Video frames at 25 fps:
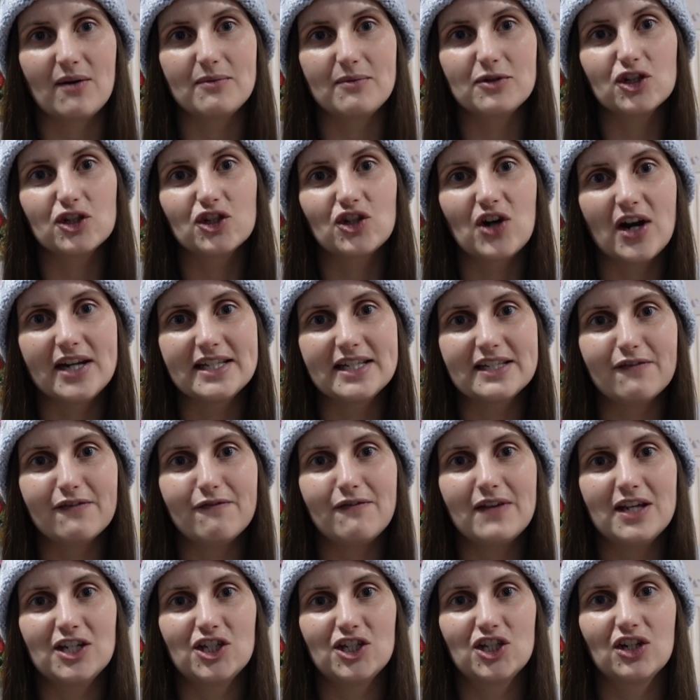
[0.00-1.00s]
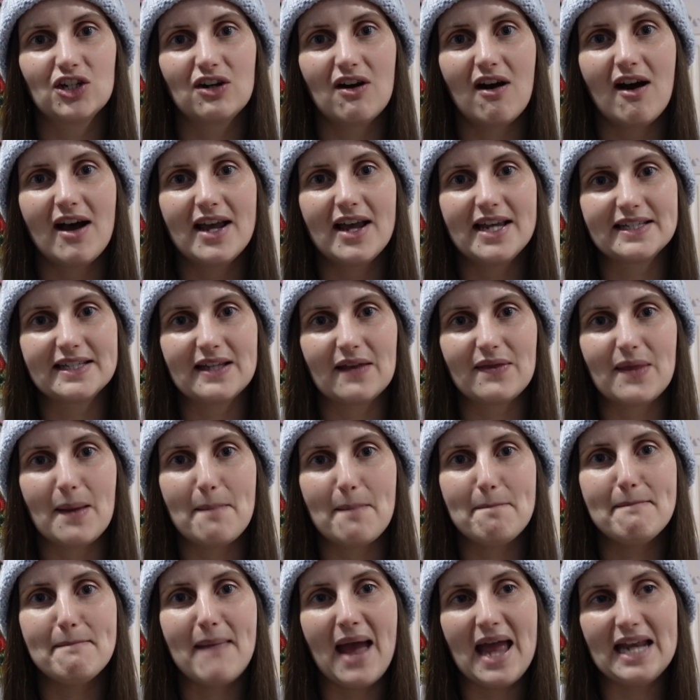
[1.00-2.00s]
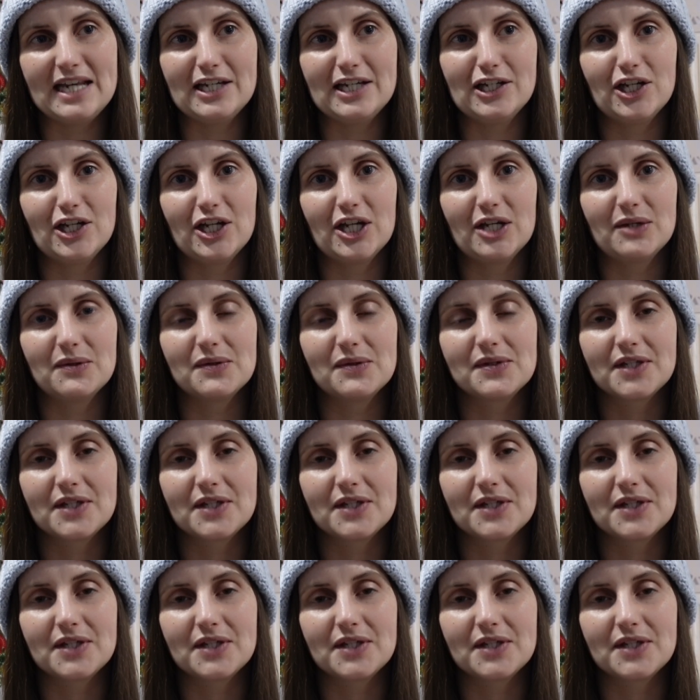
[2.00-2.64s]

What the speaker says: I'm just trying to visualize the menu.